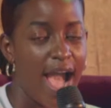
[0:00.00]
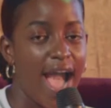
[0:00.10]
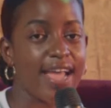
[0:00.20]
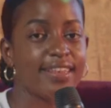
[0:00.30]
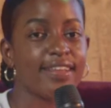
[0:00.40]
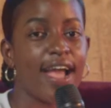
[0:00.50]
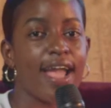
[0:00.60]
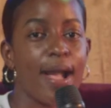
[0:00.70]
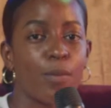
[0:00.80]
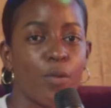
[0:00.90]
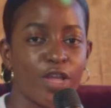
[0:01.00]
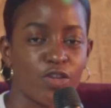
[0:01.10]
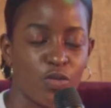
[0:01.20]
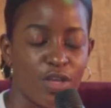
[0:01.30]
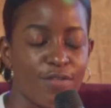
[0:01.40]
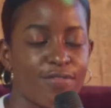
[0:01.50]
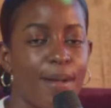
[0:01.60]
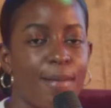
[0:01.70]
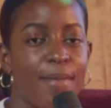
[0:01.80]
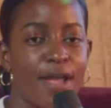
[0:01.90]
And I am going to give the
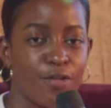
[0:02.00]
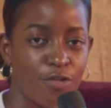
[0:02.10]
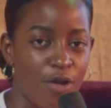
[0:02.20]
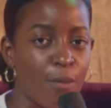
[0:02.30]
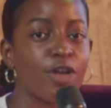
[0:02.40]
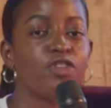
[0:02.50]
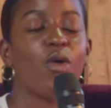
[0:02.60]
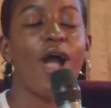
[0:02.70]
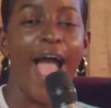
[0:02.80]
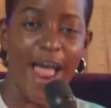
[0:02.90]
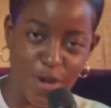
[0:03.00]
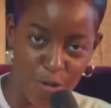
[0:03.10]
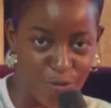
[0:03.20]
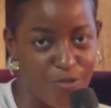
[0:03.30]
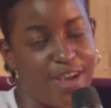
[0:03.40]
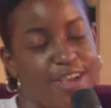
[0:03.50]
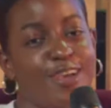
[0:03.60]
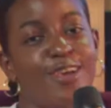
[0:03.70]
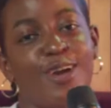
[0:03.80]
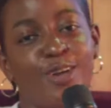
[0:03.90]
microphone. I'm going to hand over
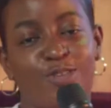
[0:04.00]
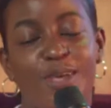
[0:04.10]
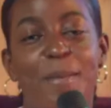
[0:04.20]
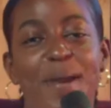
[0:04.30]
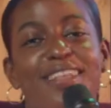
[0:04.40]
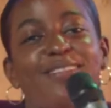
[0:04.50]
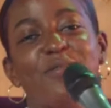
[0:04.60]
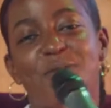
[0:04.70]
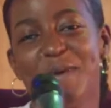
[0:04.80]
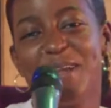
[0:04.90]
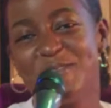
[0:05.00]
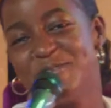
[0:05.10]
to the mighty woman of